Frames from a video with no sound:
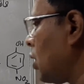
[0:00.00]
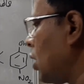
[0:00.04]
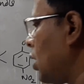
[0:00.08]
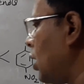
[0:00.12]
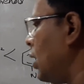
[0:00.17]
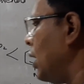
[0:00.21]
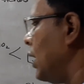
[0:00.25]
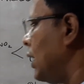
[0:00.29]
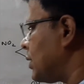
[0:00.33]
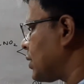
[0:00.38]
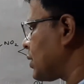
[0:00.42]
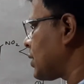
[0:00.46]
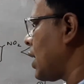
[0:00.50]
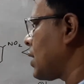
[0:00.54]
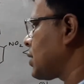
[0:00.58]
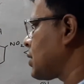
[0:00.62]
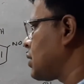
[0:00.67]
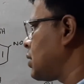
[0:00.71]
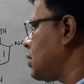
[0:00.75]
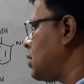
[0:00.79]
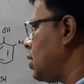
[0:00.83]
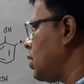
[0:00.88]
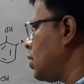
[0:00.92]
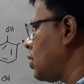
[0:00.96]
least
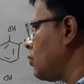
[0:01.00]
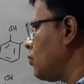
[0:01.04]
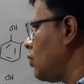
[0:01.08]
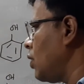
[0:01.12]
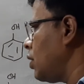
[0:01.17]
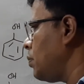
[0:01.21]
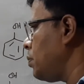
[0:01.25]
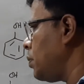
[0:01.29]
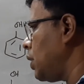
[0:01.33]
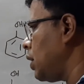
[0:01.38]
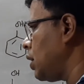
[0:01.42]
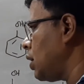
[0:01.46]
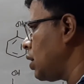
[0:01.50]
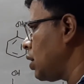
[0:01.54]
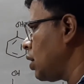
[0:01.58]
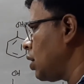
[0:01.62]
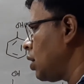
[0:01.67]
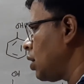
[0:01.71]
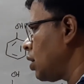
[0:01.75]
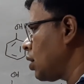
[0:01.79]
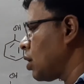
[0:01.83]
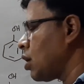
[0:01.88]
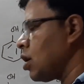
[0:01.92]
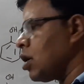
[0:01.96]
acidic will be
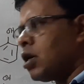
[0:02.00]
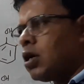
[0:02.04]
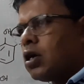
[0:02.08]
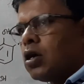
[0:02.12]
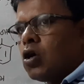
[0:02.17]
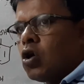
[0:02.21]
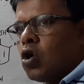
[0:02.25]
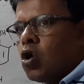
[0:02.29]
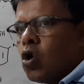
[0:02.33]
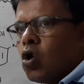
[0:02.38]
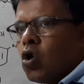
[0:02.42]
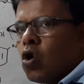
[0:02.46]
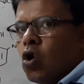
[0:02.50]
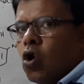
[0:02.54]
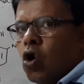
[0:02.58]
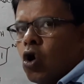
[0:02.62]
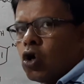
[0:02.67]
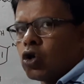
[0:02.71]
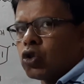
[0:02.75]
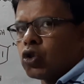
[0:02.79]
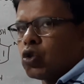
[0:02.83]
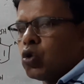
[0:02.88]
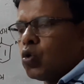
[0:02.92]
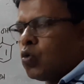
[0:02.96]
the
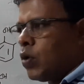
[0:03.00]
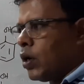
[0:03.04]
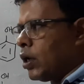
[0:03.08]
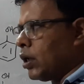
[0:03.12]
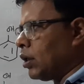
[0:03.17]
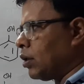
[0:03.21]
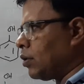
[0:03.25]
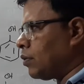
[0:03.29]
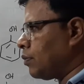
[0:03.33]
ortho 1.